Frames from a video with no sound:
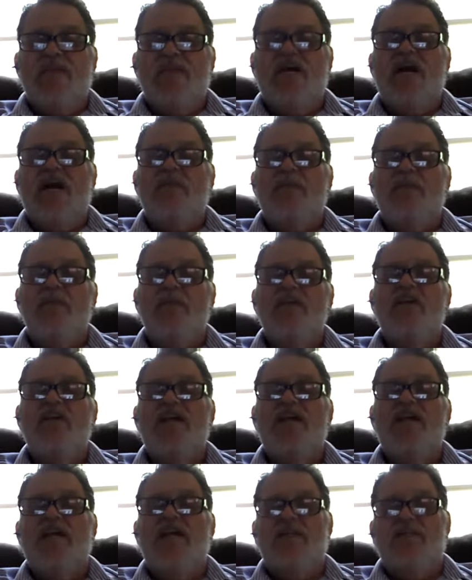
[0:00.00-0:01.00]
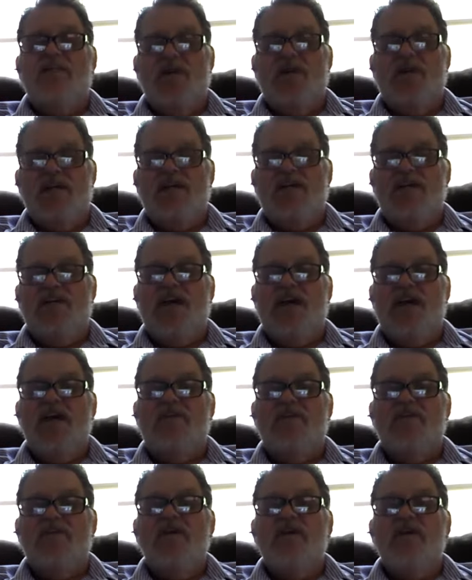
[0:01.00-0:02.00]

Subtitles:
community pulling together.